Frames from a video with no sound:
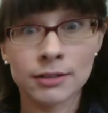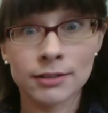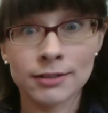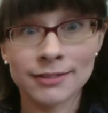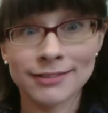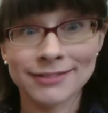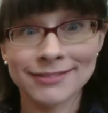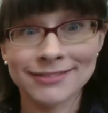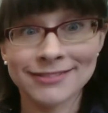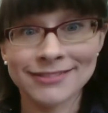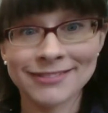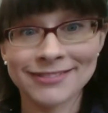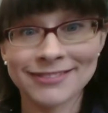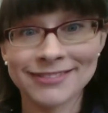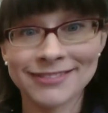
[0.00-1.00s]

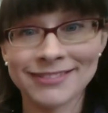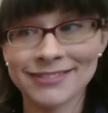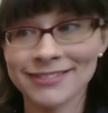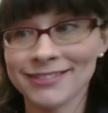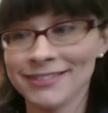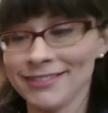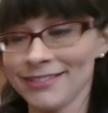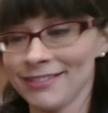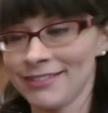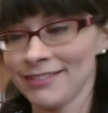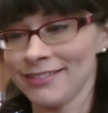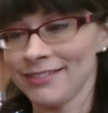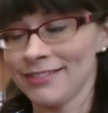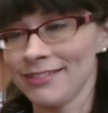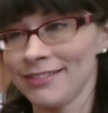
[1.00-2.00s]

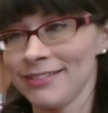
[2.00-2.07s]
The person shown says nothing.